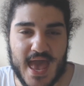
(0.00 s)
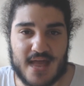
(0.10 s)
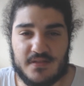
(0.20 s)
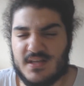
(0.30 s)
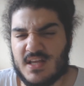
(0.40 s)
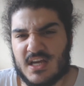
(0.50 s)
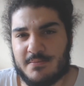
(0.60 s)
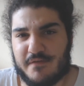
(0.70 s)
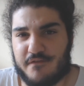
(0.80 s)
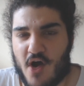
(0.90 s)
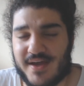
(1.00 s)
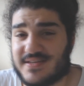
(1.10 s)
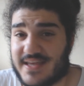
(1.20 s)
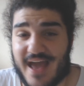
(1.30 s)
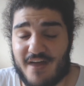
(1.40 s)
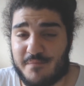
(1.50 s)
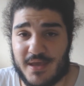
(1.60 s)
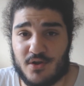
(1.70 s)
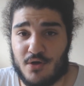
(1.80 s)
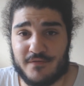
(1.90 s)
and I think they're going to be fine as they have
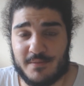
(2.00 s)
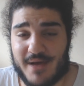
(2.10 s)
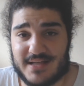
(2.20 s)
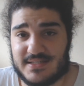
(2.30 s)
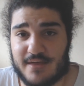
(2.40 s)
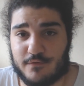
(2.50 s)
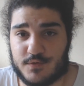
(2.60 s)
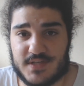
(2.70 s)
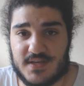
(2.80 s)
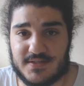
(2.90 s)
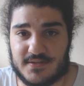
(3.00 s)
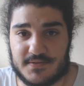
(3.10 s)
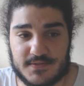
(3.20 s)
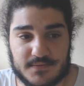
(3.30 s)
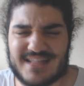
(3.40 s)
been over the past several seasons.